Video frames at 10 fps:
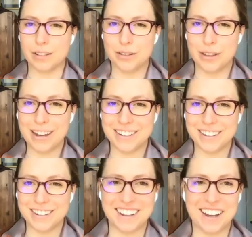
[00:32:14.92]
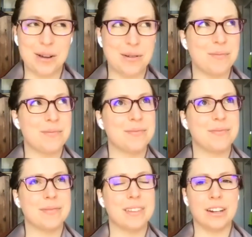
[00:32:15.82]
so that um,
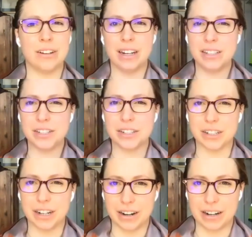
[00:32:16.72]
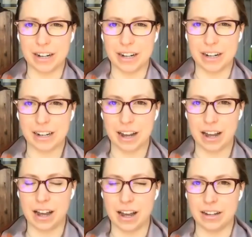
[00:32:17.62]
your answer, Eric,
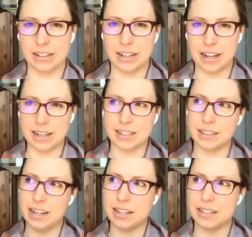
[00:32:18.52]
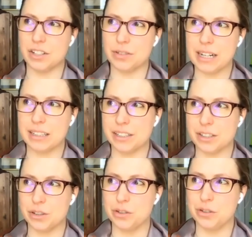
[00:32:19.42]
uh, has led us directly
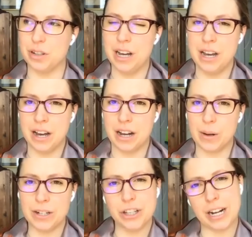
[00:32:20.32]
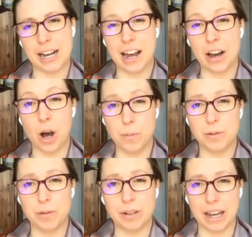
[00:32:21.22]
to a question that I kind of hoped
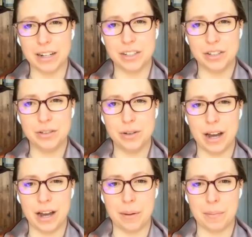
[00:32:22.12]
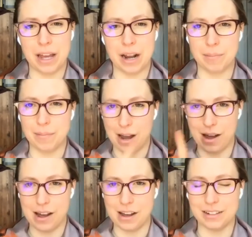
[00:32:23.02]
we would get to, um, and I'm
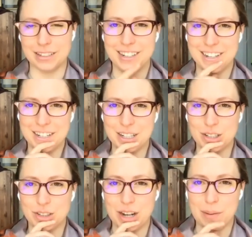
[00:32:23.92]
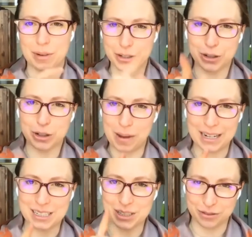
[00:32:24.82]
uh, I'm going to circle
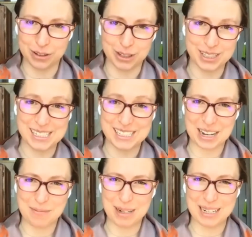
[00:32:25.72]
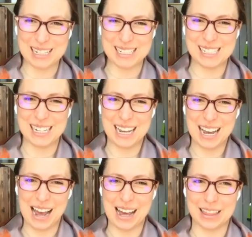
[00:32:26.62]
back to you first this time, because
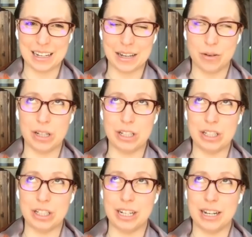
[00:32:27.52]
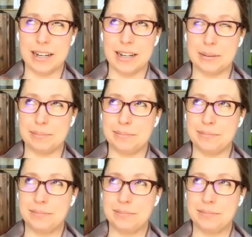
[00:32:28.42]
I think it will. Um,